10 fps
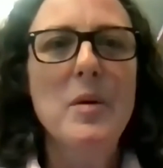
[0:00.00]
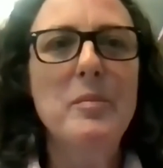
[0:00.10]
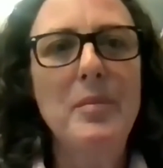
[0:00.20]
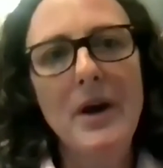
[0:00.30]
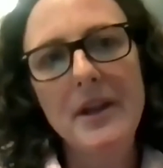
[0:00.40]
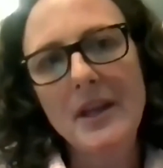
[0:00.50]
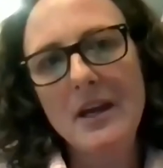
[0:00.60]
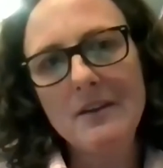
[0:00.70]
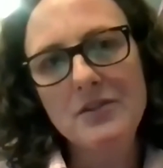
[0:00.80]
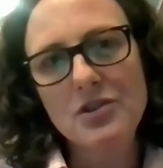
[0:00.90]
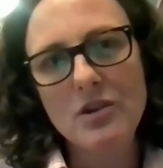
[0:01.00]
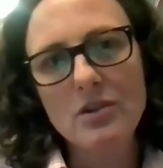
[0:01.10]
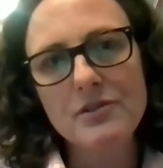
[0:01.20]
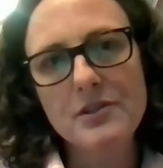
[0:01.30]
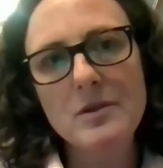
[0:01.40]
but they have
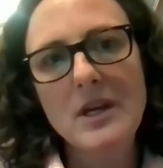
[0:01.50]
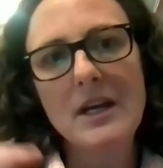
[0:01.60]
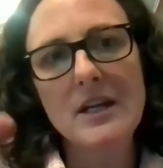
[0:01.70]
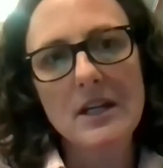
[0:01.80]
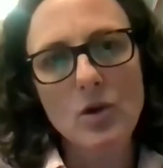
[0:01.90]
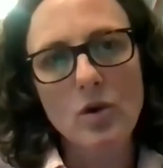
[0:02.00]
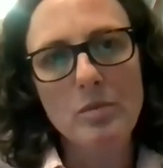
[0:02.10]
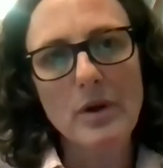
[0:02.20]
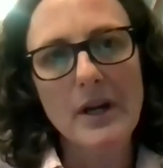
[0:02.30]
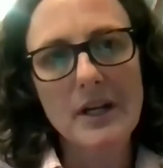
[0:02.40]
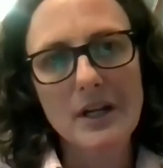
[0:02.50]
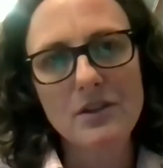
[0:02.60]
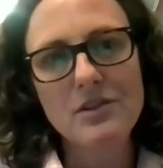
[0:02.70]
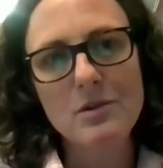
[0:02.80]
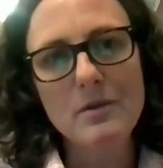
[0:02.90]
struggled to get it incorporated
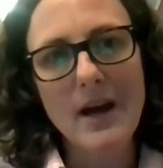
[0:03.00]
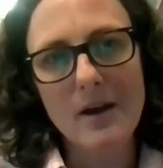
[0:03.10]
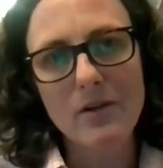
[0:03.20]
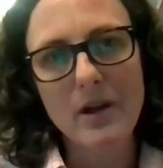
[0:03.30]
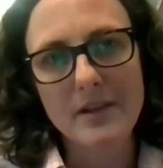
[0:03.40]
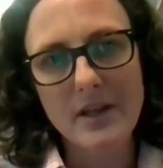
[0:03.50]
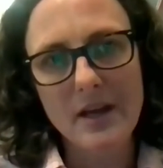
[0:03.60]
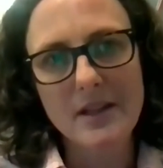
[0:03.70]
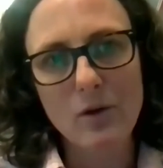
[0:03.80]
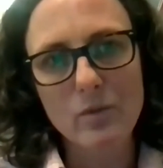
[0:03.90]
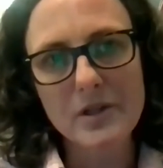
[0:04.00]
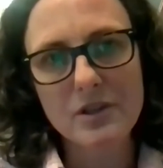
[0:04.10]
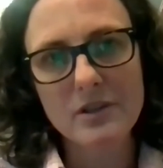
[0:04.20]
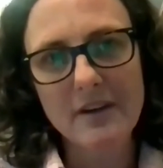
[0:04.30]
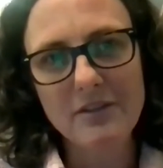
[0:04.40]
into that at that
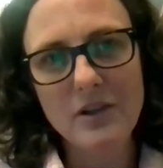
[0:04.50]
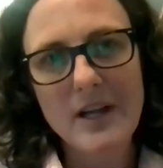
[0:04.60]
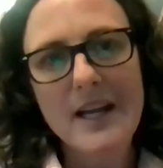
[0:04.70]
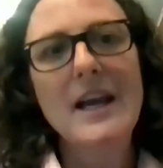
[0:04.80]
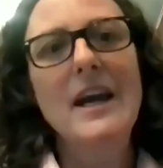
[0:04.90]
regional level.